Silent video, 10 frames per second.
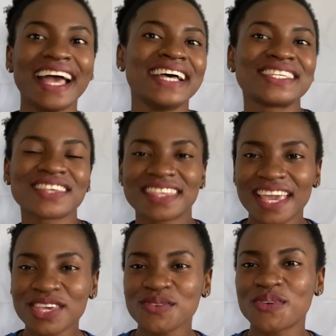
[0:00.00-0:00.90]
So
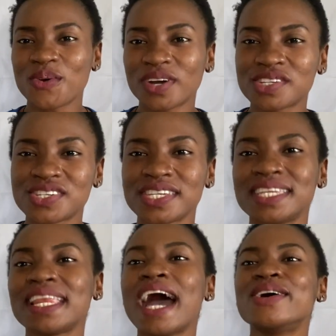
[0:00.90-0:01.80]
thank you for
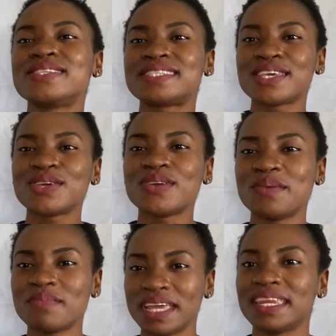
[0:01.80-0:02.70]
watching. I'll see you
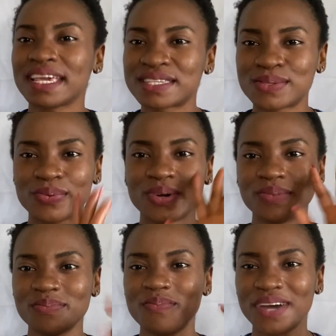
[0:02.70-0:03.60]
in my next one.
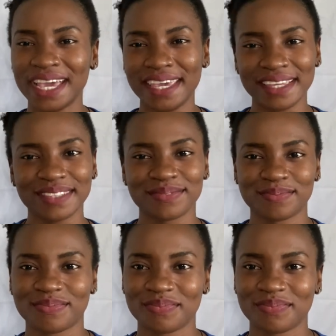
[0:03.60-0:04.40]
Bye.